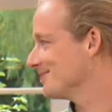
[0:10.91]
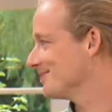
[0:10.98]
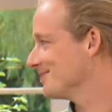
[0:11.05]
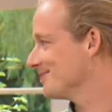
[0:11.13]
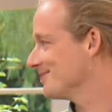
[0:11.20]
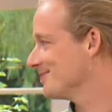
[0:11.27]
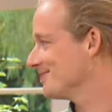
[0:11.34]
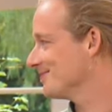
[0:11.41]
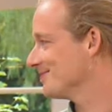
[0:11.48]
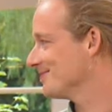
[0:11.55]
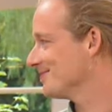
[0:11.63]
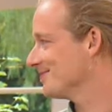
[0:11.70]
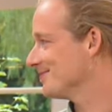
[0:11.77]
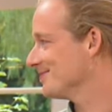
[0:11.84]

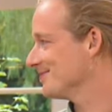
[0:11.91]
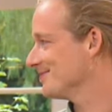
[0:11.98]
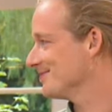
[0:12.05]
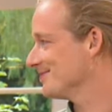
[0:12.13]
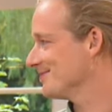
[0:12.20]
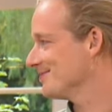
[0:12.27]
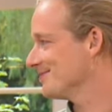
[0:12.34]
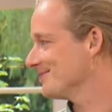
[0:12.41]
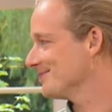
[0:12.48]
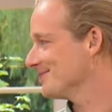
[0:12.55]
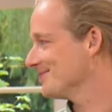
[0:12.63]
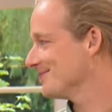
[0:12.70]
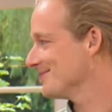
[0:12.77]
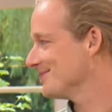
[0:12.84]

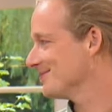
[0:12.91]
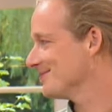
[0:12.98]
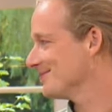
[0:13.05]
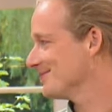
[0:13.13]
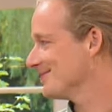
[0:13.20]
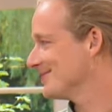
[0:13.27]
[no speech]